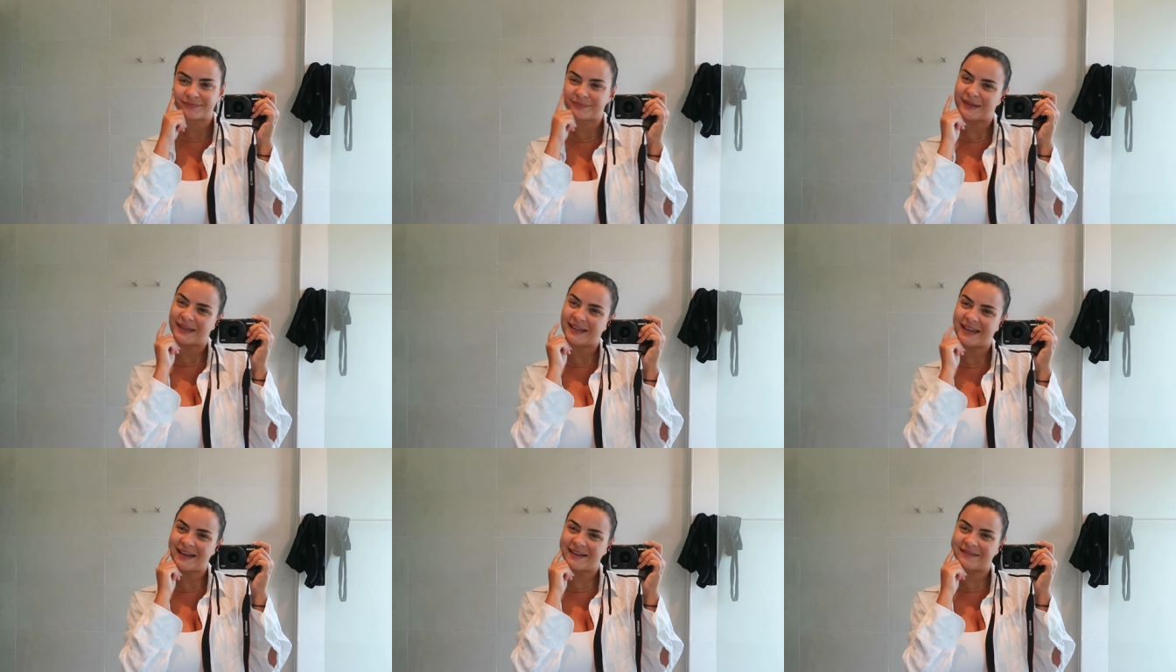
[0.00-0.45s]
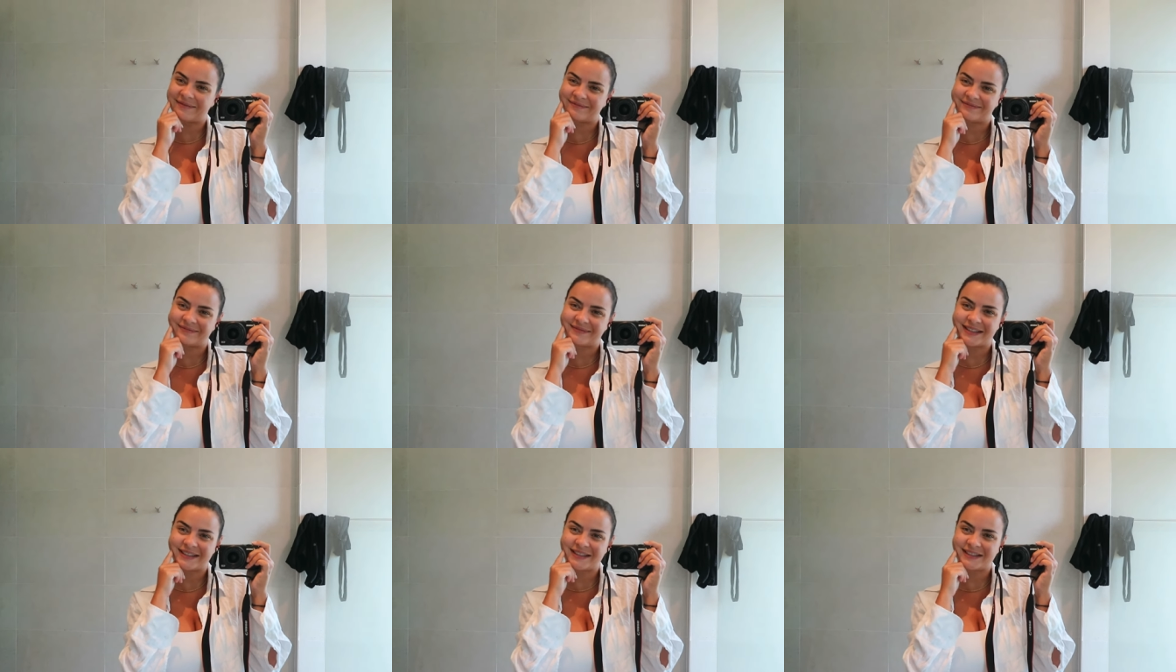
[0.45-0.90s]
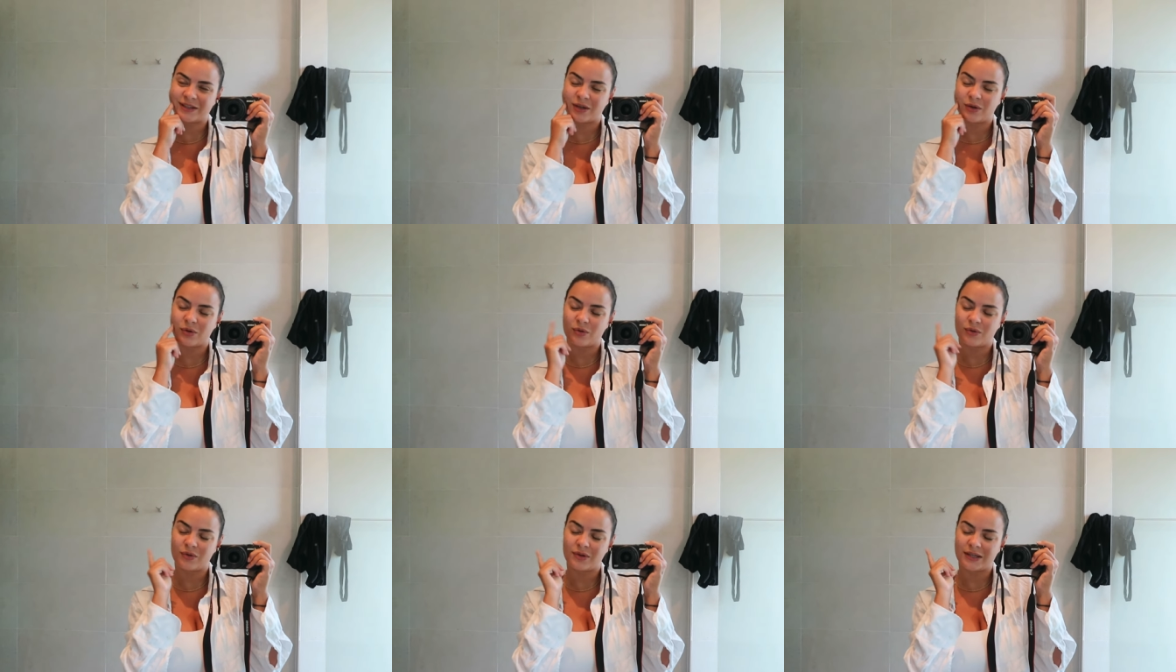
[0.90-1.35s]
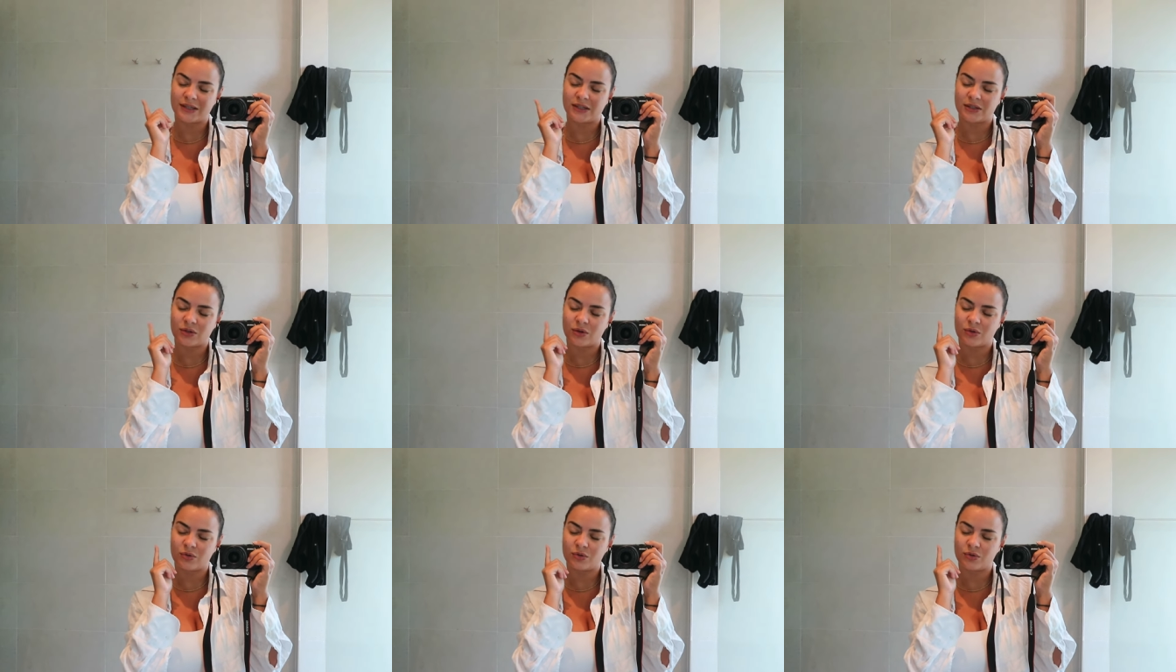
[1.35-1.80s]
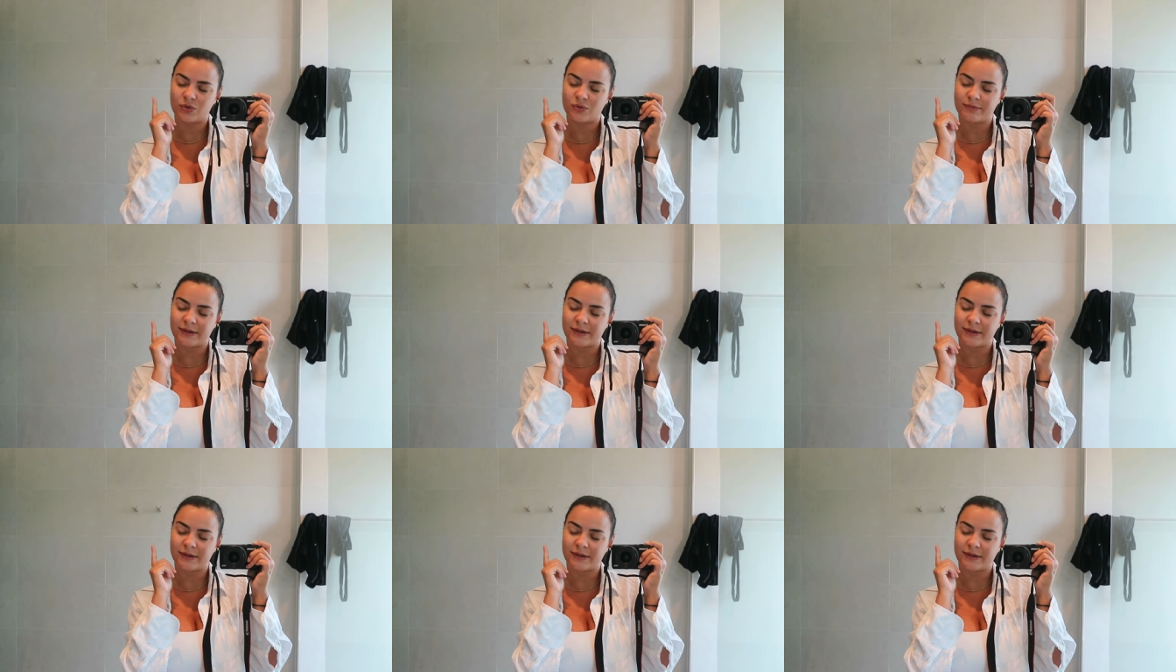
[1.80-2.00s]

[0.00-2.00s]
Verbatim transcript: But yeah, go, let's go do